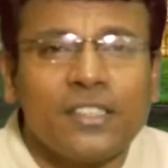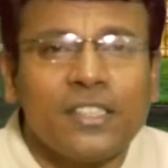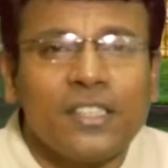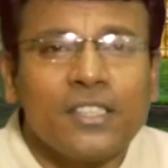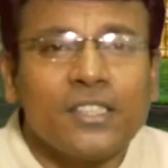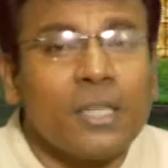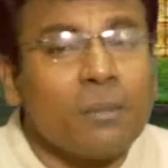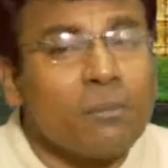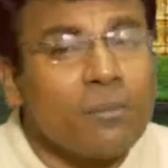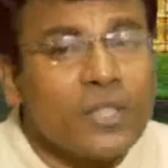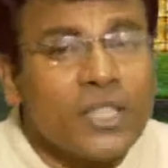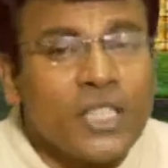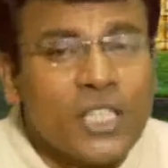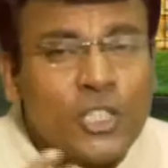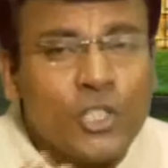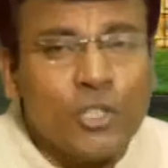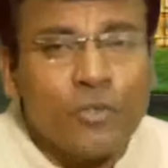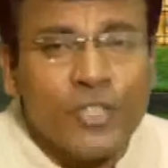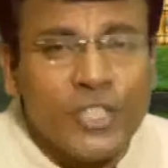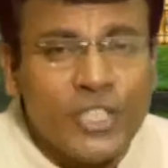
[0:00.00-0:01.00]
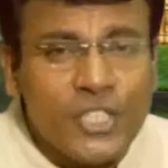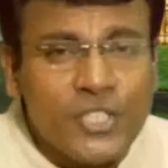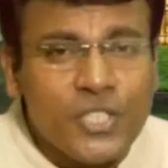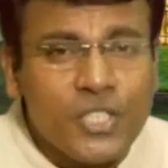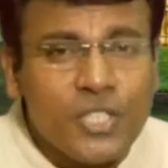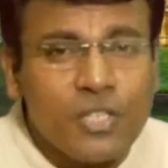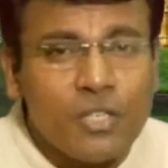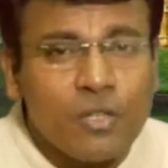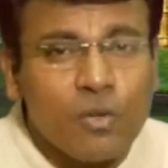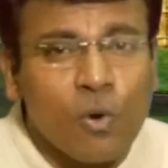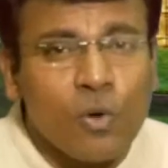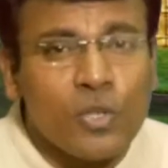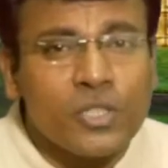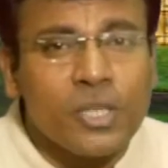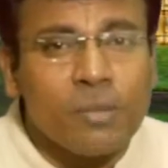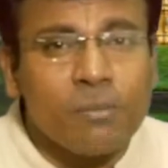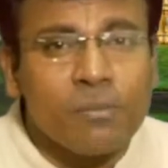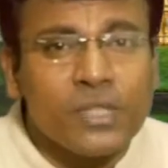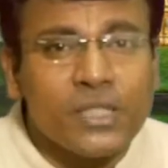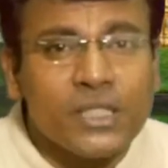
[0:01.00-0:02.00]
Some rejuvenation or
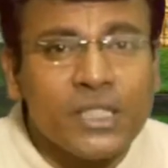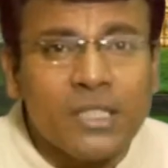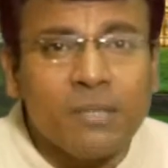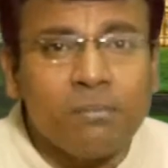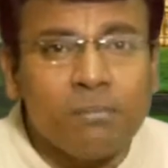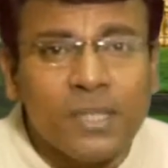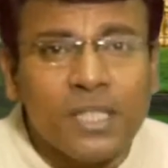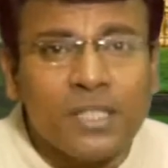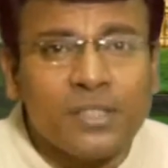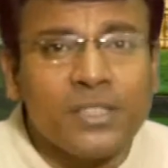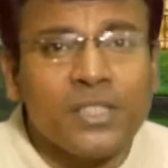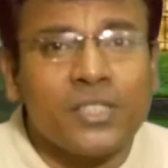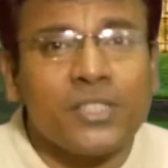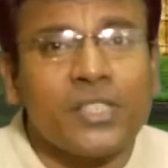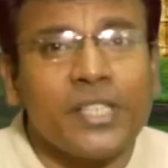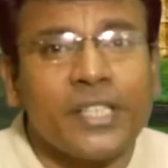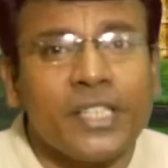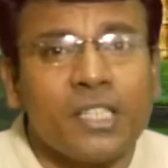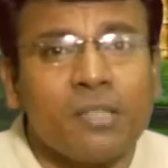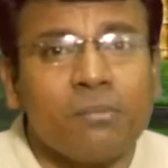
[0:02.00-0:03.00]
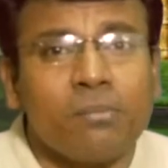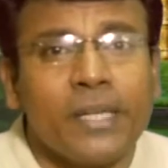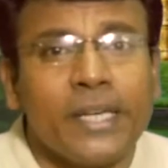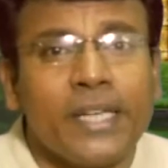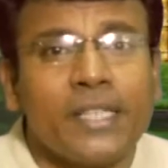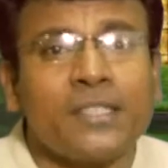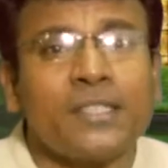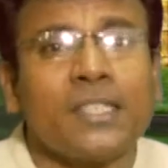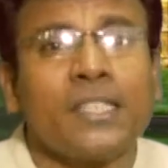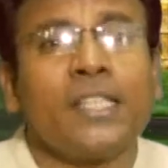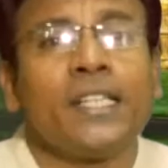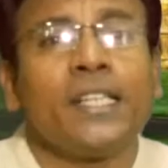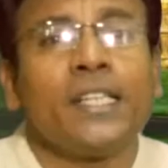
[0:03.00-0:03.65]
some rebirth is taking place